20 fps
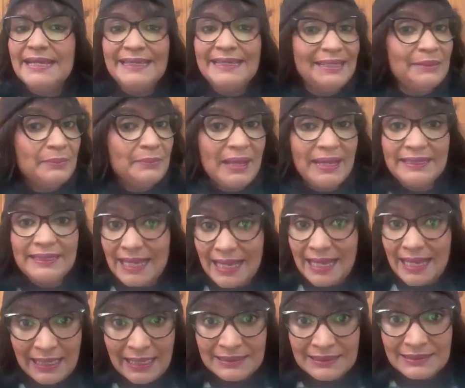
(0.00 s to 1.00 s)
He might
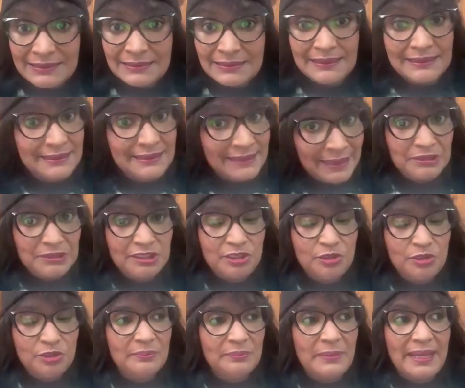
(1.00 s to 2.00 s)
ask, the same
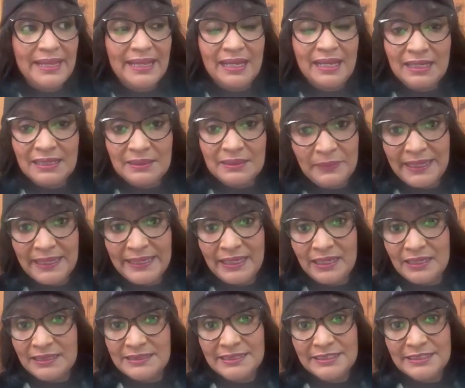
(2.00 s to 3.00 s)
student might
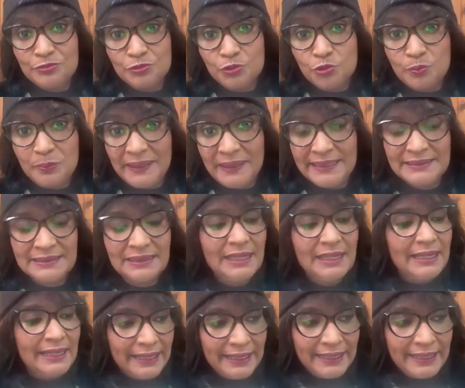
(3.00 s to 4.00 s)
ask his roommate,
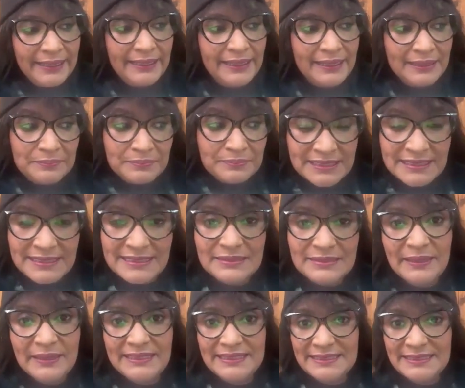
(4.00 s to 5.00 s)
hey, this is
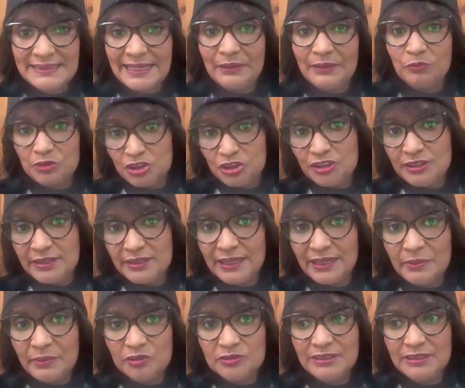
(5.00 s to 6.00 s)
my design. What do you
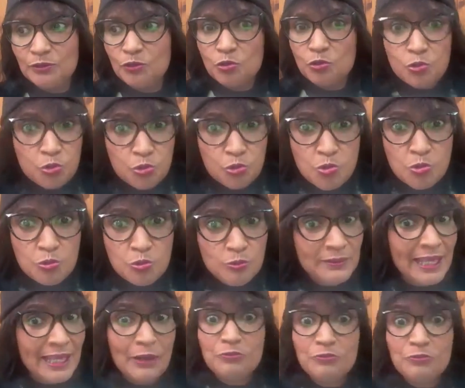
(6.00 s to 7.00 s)
think about it? Oh,
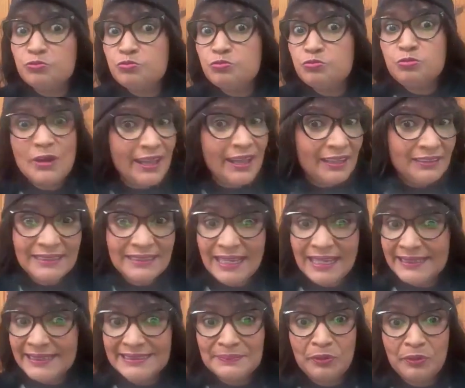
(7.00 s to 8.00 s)
that real
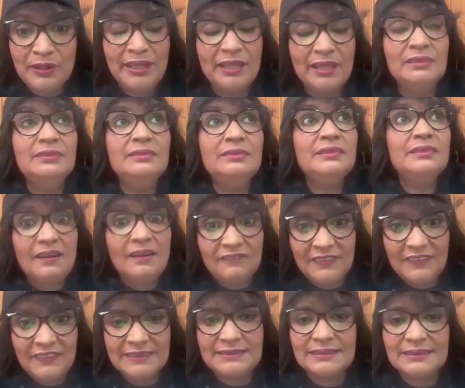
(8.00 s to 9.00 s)
nice boy. I
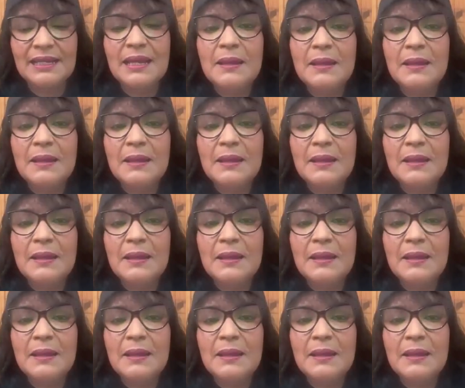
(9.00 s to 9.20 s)
love it.